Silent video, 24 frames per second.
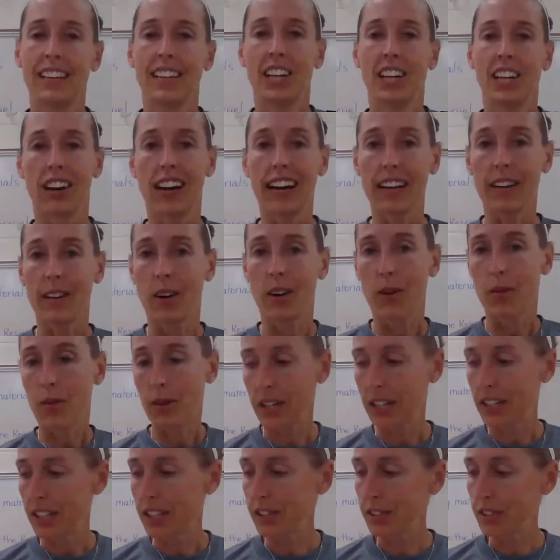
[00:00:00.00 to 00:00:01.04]
All right, we're
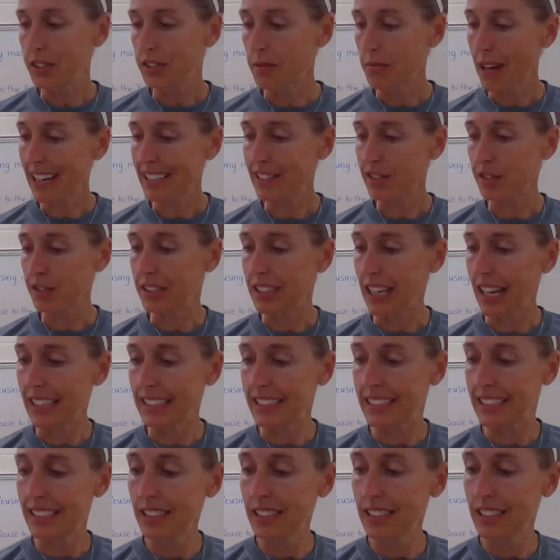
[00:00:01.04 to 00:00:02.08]
going to do some
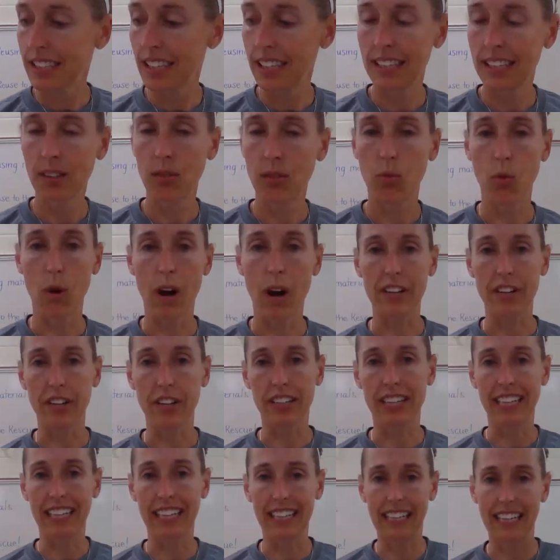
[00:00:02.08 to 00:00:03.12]
exercises while you're
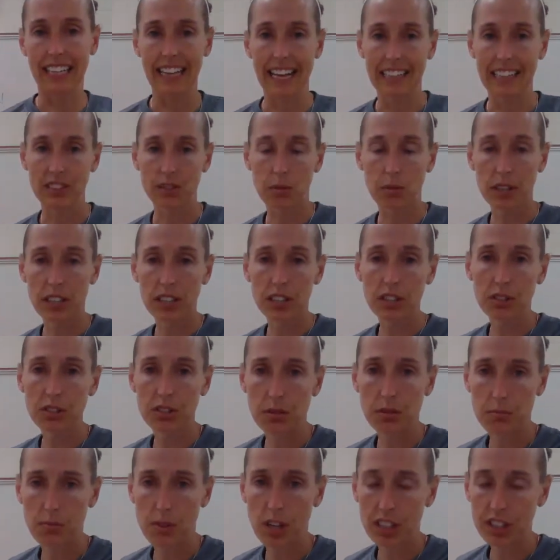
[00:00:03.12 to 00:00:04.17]
thinking of that. So we're going to do
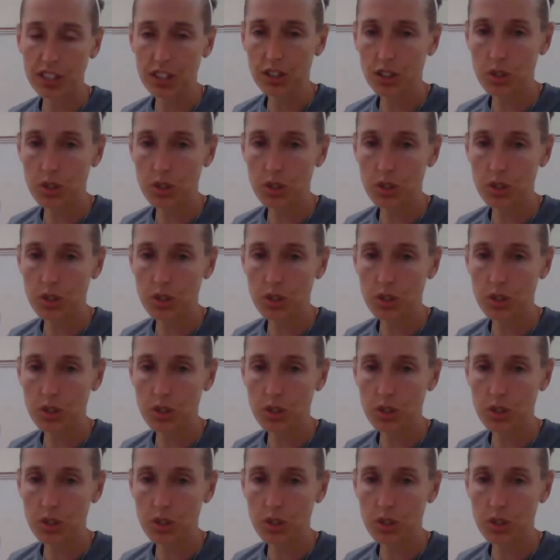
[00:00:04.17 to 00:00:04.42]
some Russian